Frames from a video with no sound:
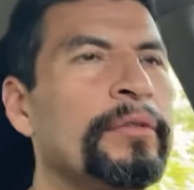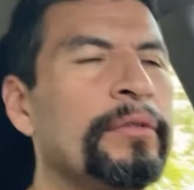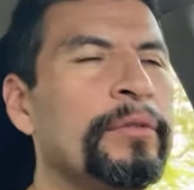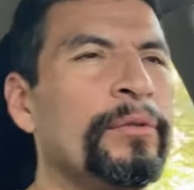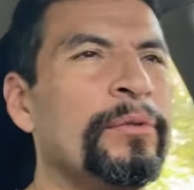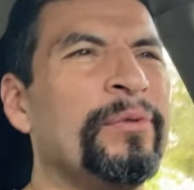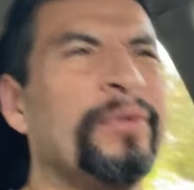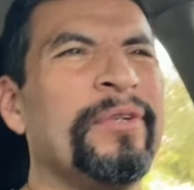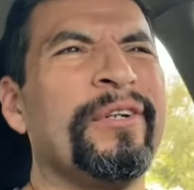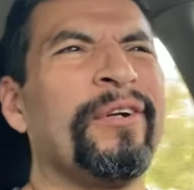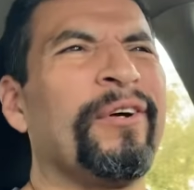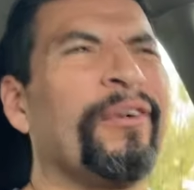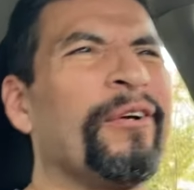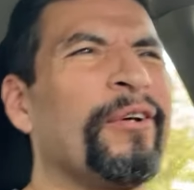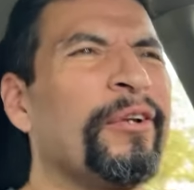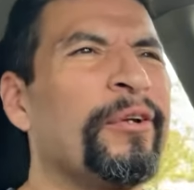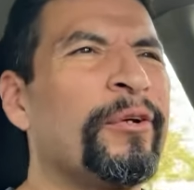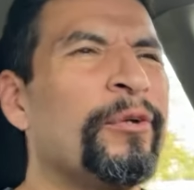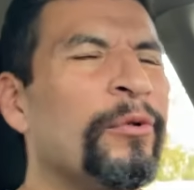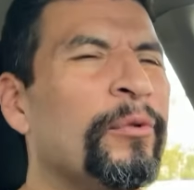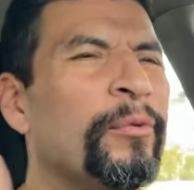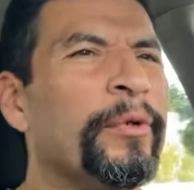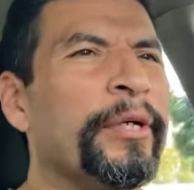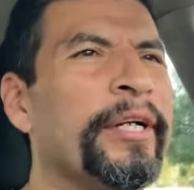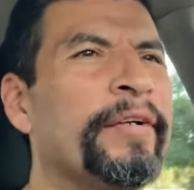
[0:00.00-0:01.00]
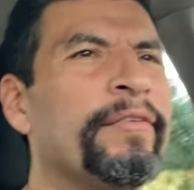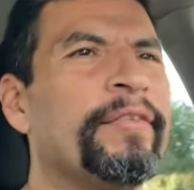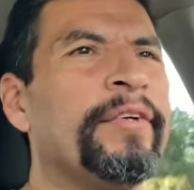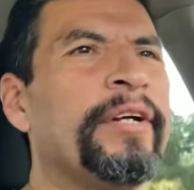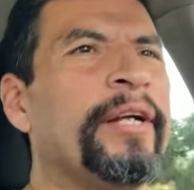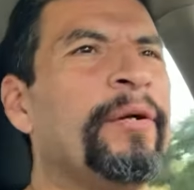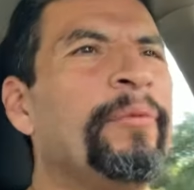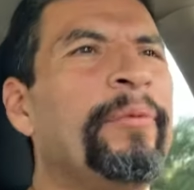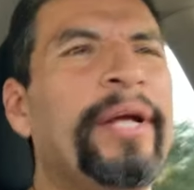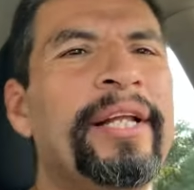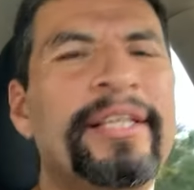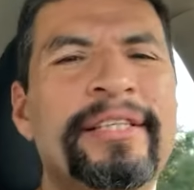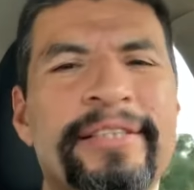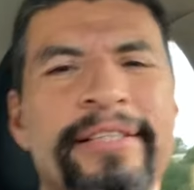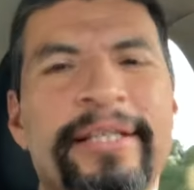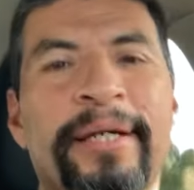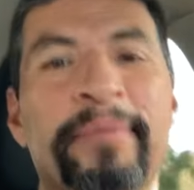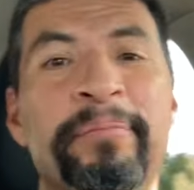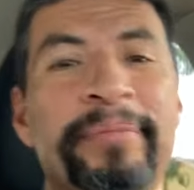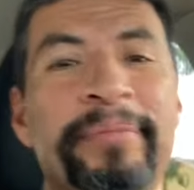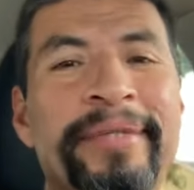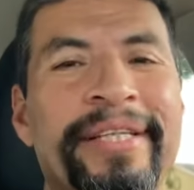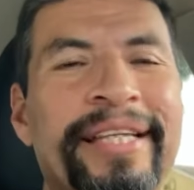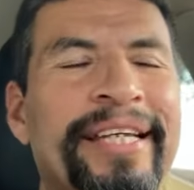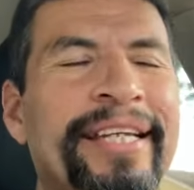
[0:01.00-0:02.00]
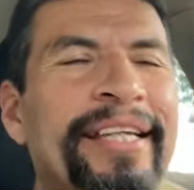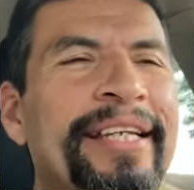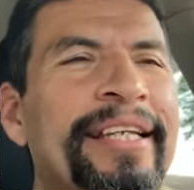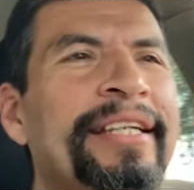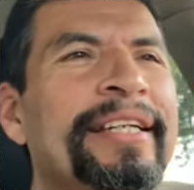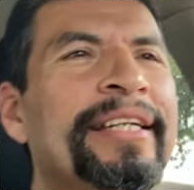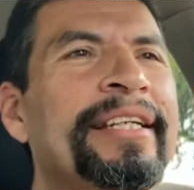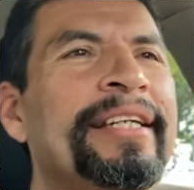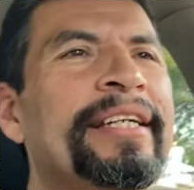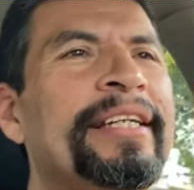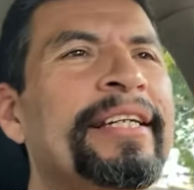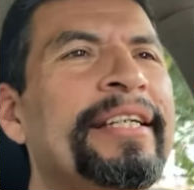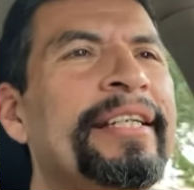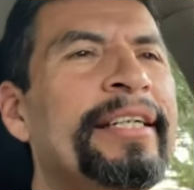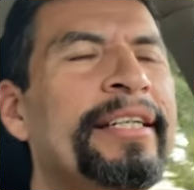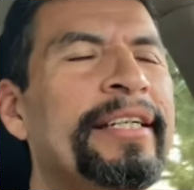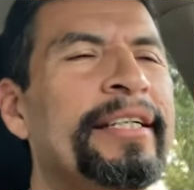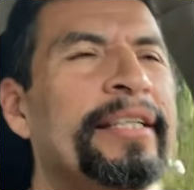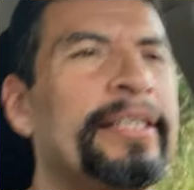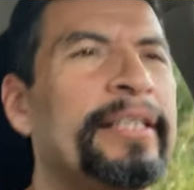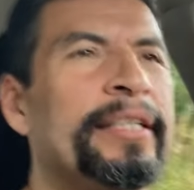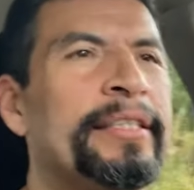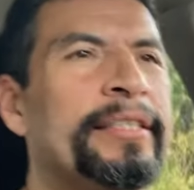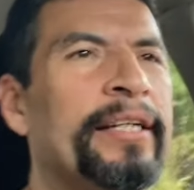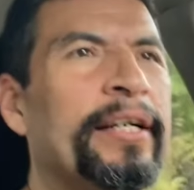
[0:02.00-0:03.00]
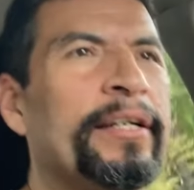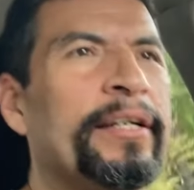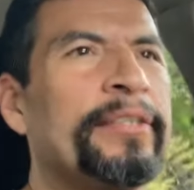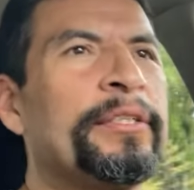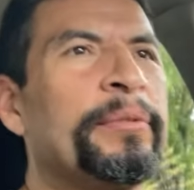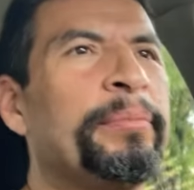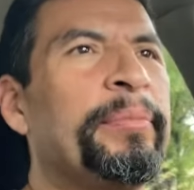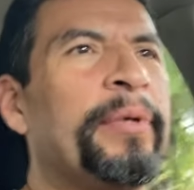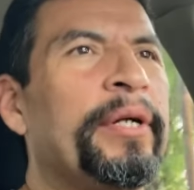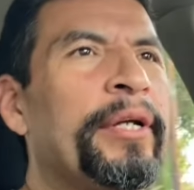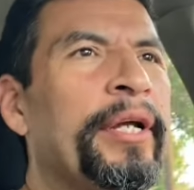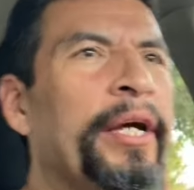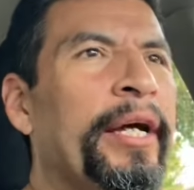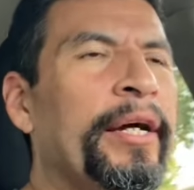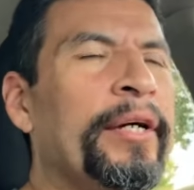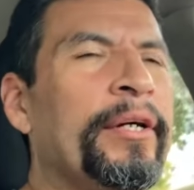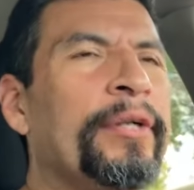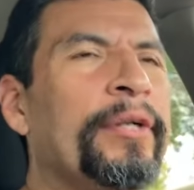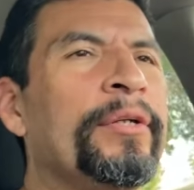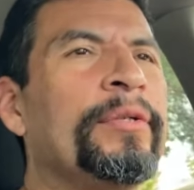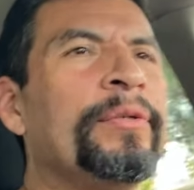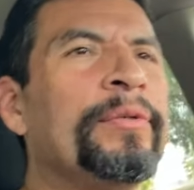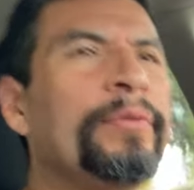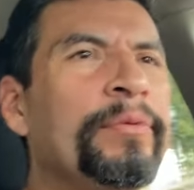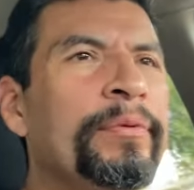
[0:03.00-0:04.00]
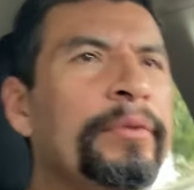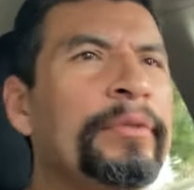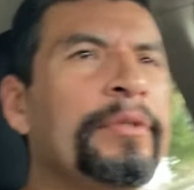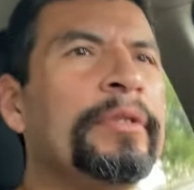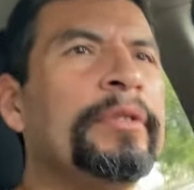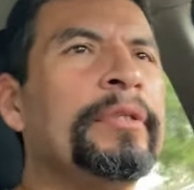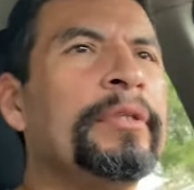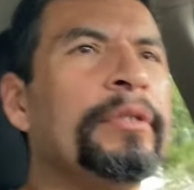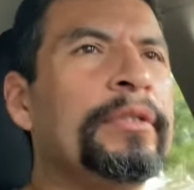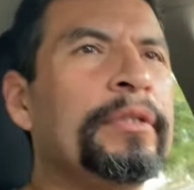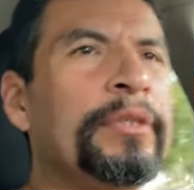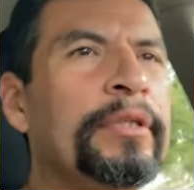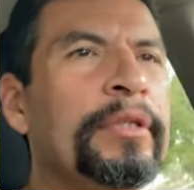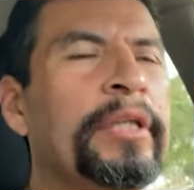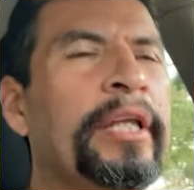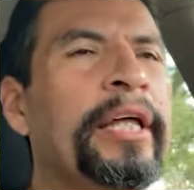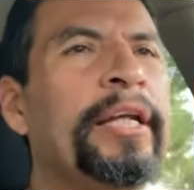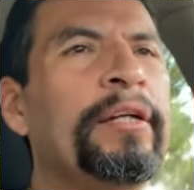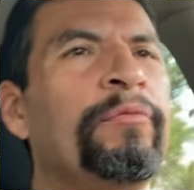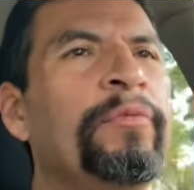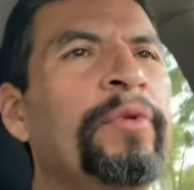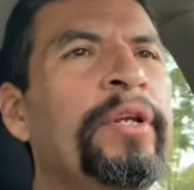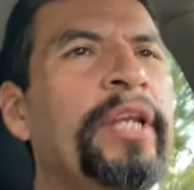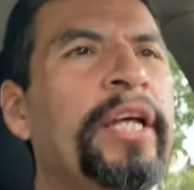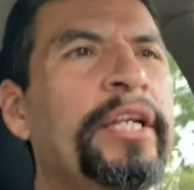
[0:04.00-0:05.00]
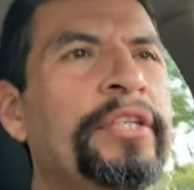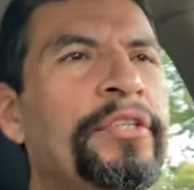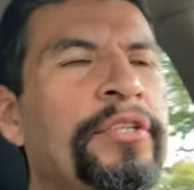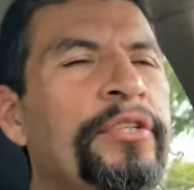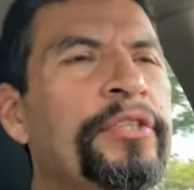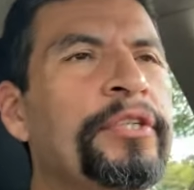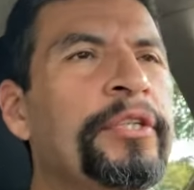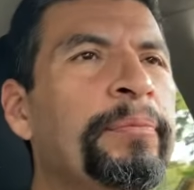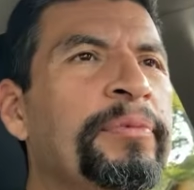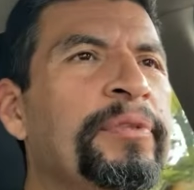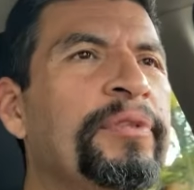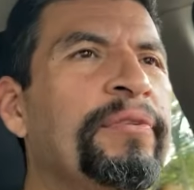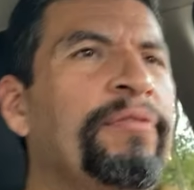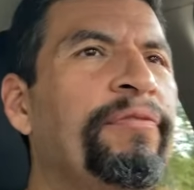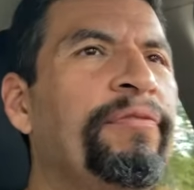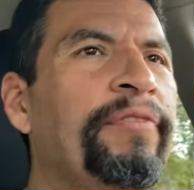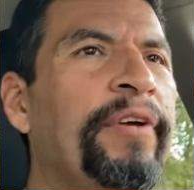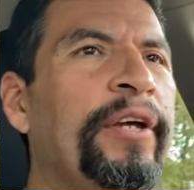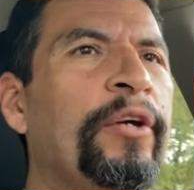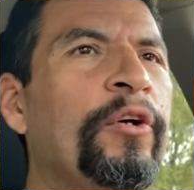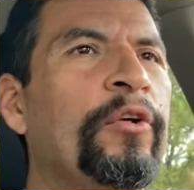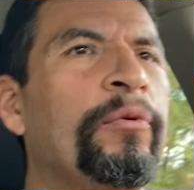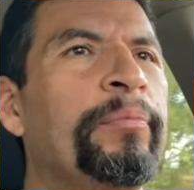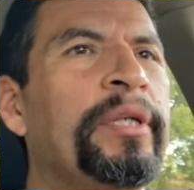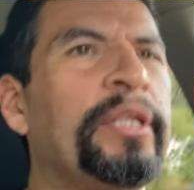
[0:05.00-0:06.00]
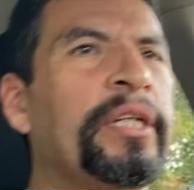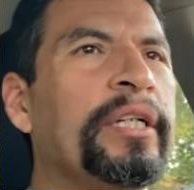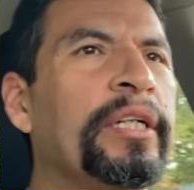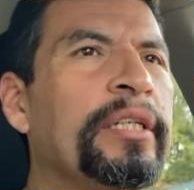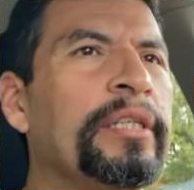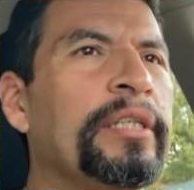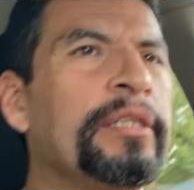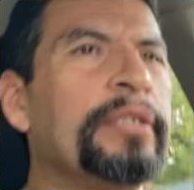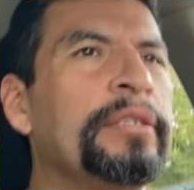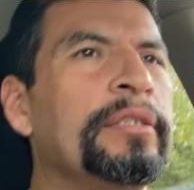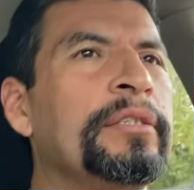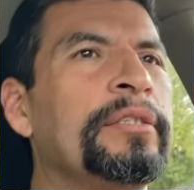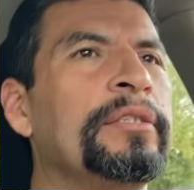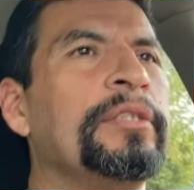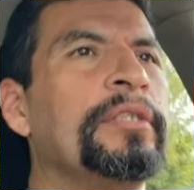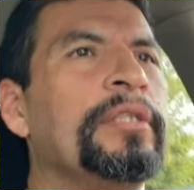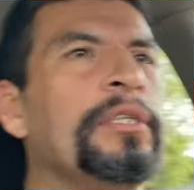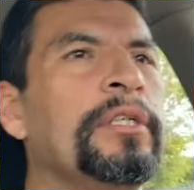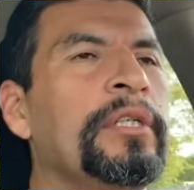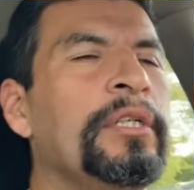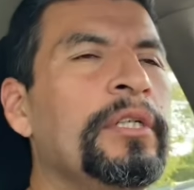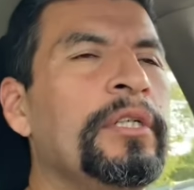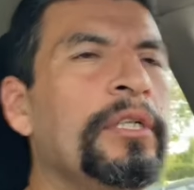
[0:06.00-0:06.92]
or an article, whatever. I read something that talks about how a lot of relationships fail because